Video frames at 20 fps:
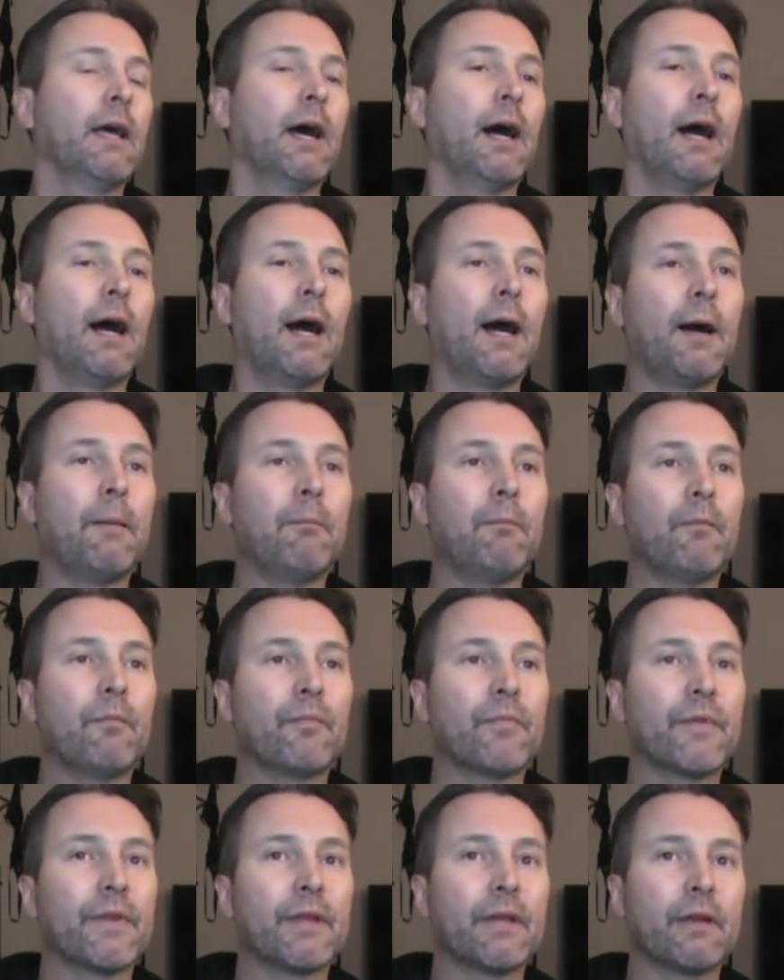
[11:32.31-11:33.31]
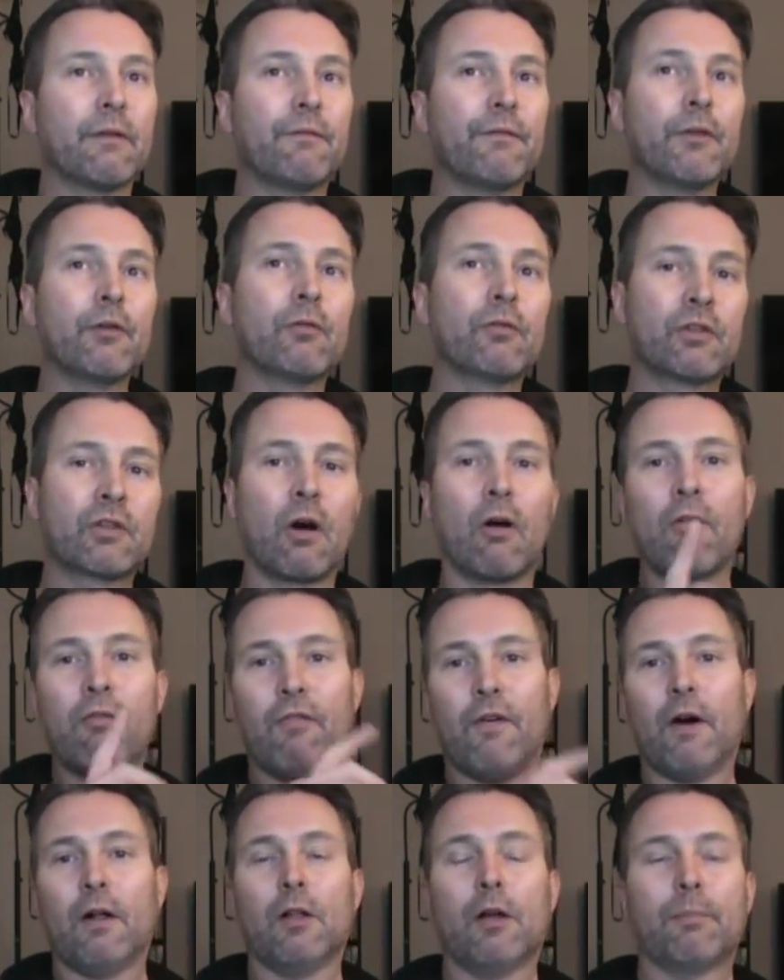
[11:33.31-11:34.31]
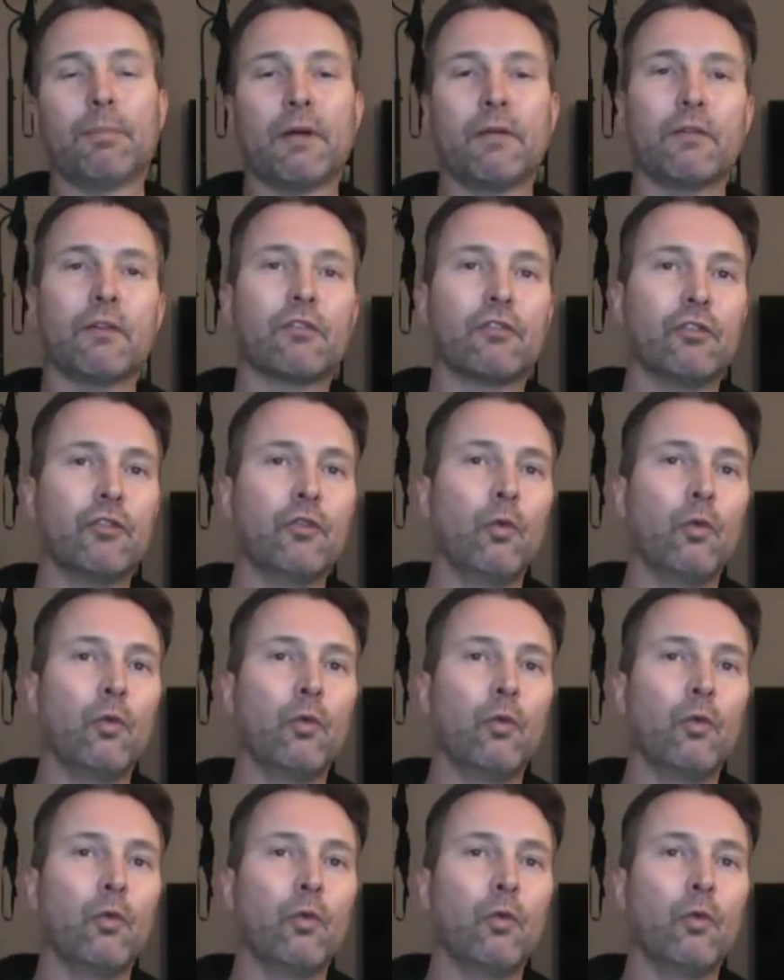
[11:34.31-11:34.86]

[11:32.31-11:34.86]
Um, if you don't follow up on this,